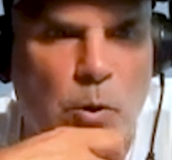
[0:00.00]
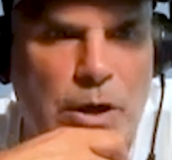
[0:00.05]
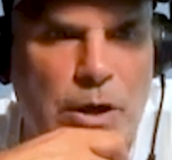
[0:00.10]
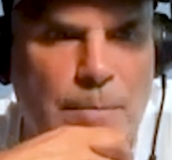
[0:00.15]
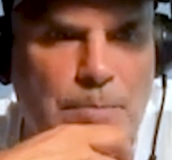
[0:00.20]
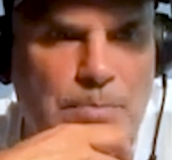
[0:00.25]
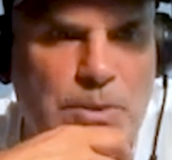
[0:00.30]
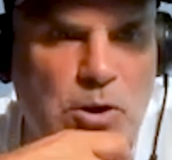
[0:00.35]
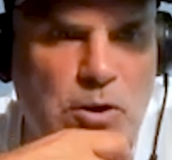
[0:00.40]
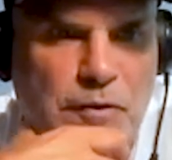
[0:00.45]
what a
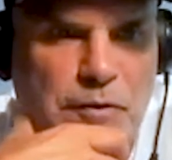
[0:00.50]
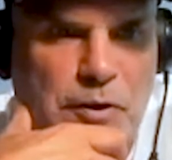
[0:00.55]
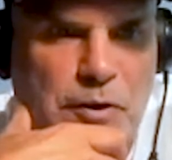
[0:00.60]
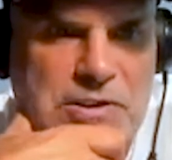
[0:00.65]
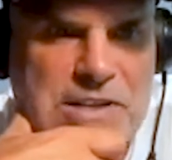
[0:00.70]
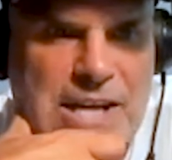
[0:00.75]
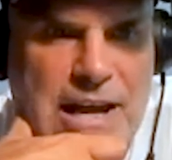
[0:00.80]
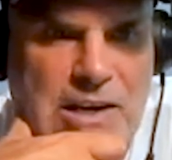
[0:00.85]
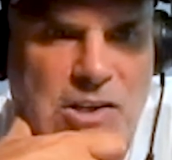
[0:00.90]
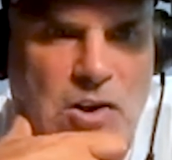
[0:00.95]
beautiful
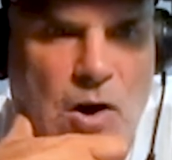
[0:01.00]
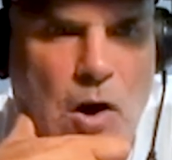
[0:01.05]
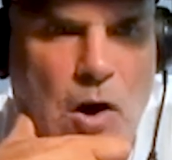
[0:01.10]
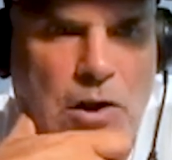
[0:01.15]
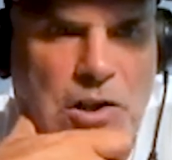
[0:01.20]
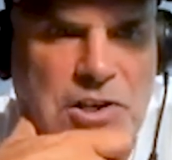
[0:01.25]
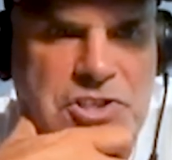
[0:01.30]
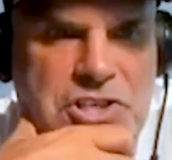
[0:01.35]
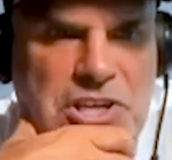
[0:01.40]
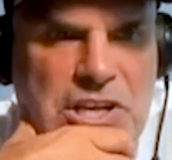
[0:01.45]

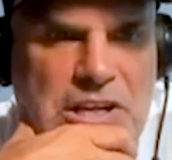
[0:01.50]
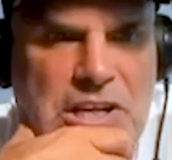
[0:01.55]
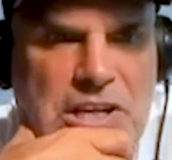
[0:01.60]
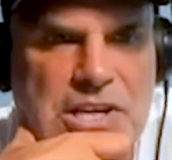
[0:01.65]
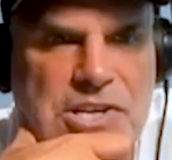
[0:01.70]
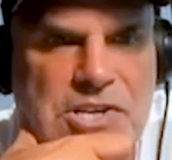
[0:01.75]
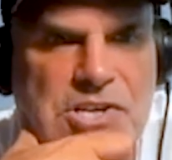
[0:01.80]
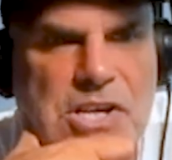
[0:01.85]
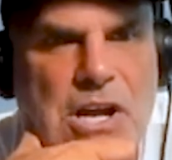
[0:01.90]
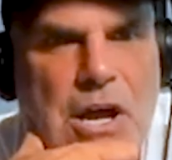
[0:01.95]
technology it
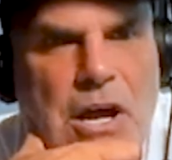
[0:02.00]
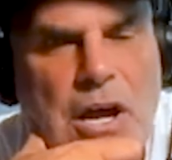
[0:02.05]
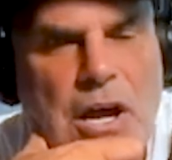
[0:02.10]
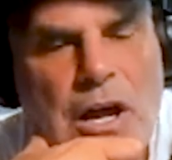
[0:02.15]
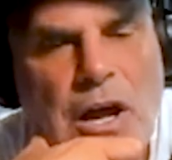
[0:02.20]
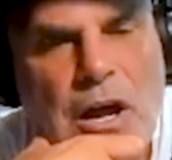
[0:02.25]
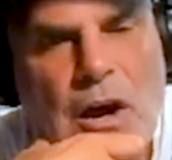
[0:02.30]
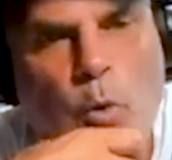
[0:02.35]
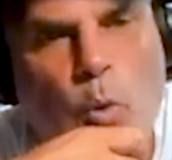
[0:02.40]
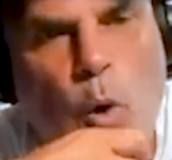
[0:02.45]
is,
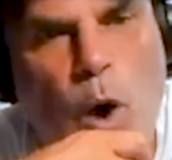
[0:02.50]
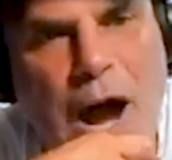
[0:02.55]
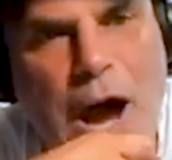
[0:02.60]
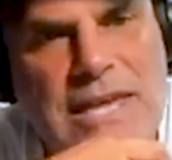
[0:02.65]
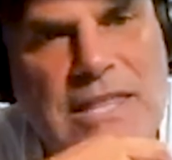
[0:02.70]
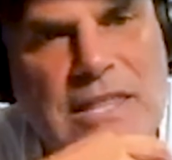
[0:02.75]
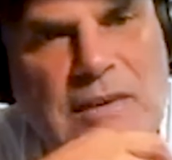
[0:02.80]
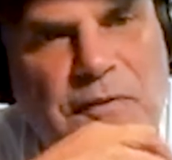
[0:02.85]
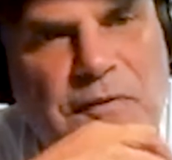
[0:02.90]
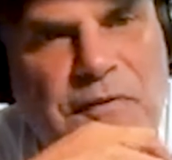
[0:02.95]

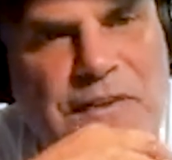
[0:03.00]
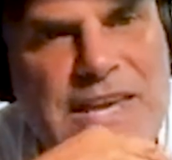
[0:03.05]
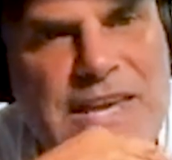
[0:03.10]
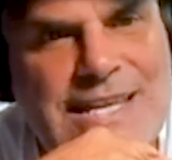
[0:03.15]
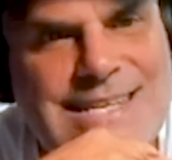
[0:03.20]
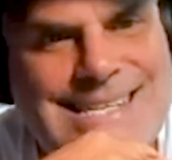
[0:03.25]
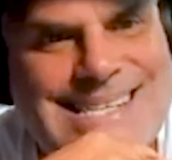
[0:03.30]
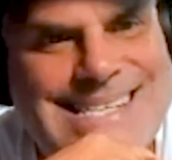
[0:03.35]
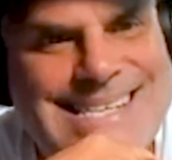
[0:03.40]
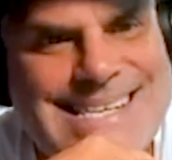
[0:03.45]
why the
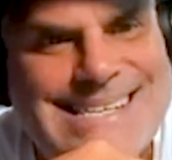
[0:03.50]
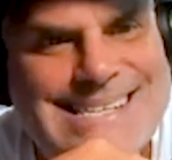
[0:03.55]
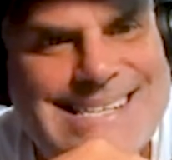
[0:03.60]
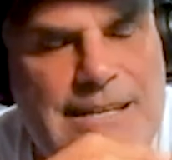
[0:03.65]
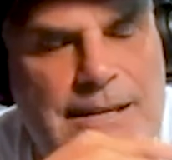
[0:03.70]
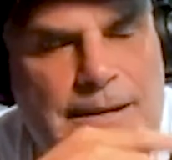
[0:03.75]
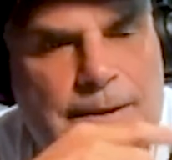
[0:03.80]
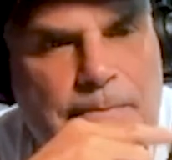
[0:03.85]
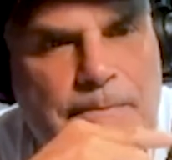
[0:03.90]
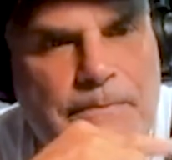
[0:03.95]
fiat
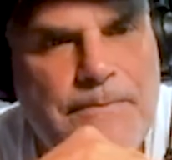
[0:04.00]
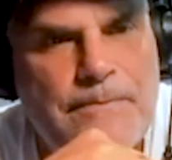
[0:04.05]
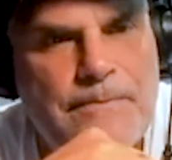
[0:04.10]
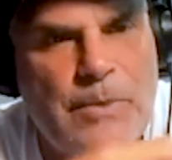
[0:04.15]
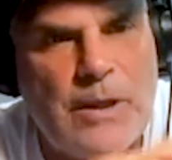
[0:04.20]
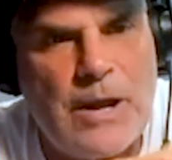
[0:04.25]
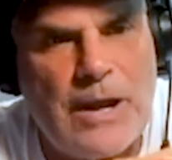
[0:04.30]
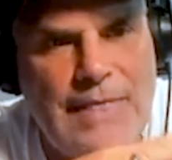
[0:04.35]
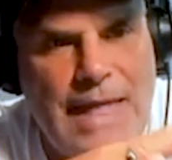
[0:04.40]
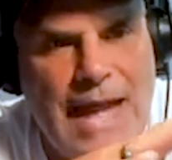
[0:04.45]
system,
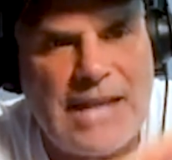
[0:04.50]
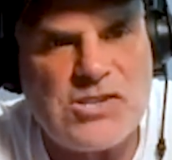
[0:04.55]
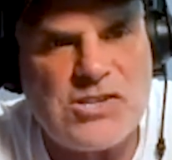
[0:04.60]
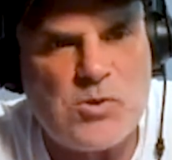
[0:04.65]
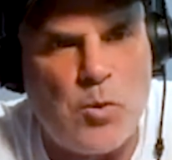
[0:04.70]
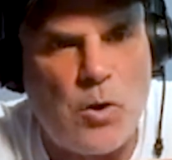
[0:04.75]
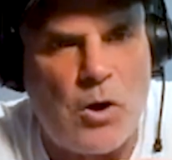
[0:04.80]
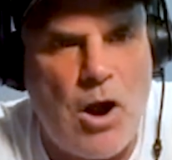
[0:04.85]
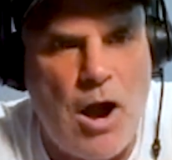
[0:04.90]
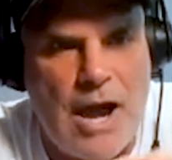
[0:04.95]
and
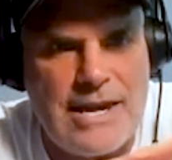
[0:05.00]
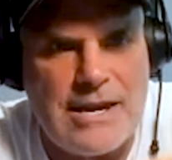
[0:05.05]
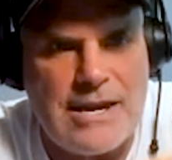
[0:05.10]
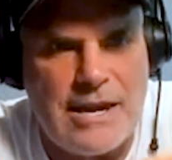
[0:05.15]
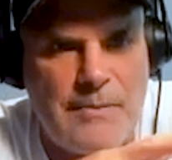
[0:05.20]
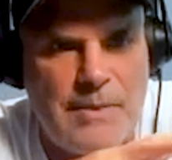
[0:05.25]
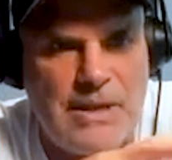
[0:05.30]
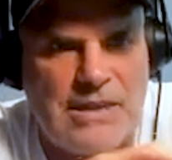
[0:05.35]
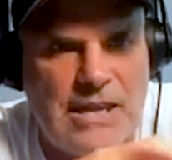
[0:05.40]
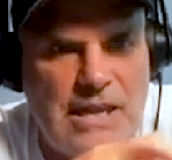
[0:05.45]
that's where I
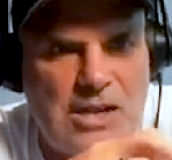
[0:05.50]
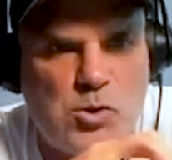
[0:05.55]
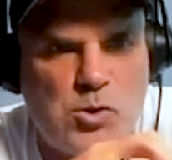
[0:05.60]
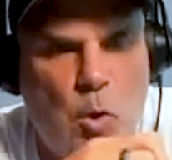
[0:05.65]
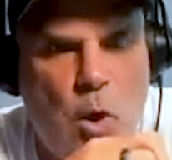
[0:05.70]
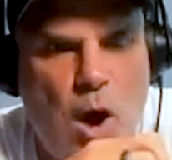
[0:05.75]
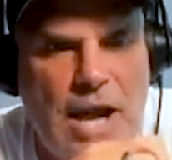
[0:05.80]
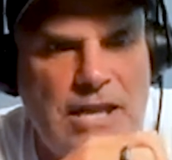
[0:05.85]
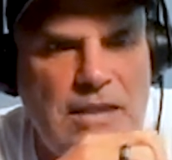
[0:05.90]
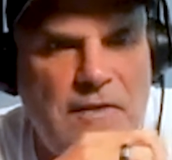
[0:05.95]
come at things,
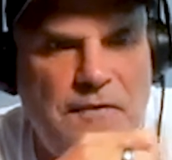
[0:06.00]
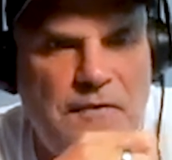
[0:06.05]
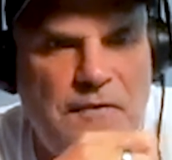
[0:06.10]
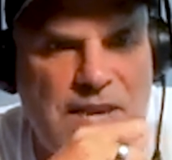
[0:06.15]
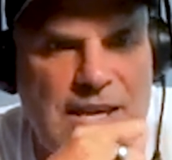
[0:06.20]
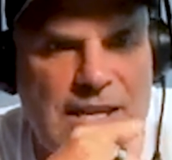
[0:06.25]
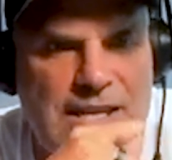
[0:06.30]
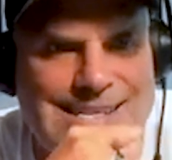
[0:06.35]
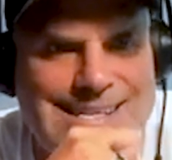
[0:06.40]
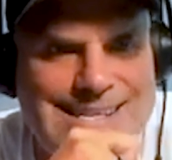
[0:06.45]
why the
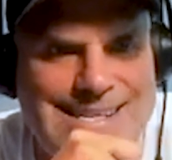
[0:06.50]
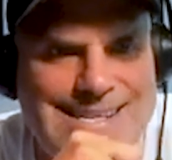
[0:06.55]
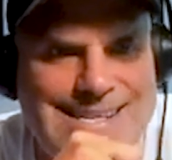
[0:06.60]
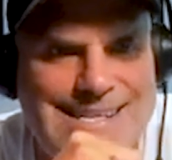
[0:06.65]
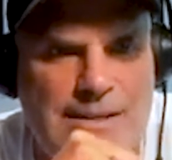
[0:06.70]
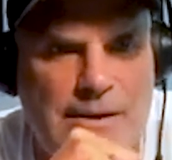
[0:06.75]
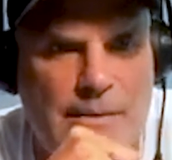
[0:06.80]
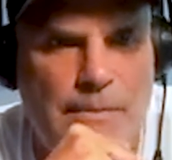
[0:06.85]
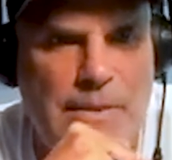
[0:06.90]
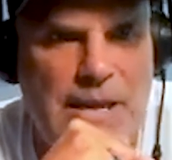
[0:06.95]
fiat
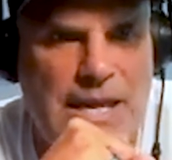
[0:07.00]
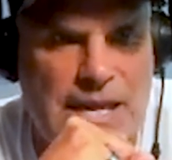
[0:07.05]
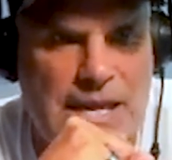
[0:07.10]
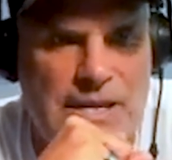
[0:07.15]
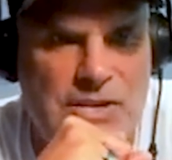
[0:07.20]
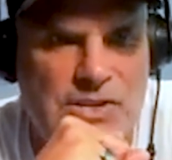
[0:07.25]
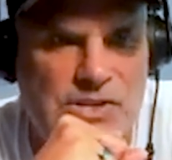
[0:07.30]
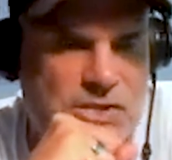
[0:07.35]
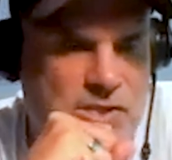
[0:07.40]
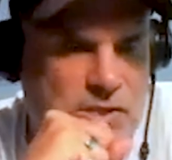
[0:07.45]
system
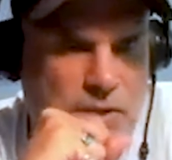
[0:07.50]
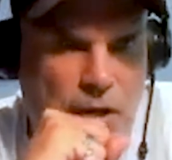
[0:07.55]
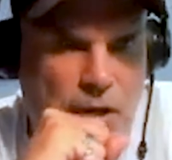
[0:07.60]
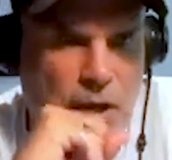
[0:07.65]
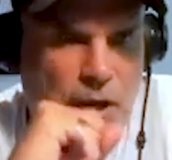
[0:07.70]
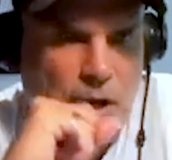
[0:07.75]
is